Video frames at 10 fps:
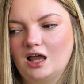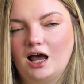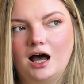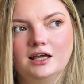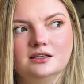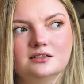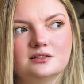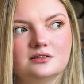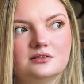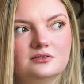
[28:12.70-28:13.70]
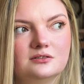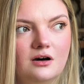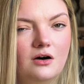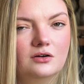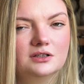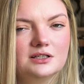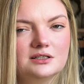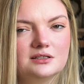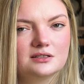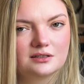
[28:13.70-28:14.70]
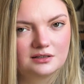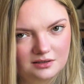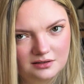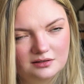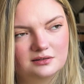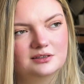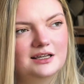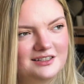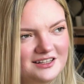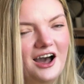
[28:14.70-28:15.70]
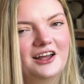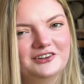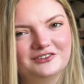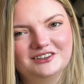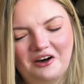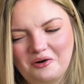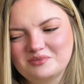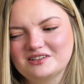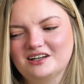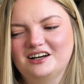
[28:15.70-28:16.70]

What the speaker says: I saw that kind of tops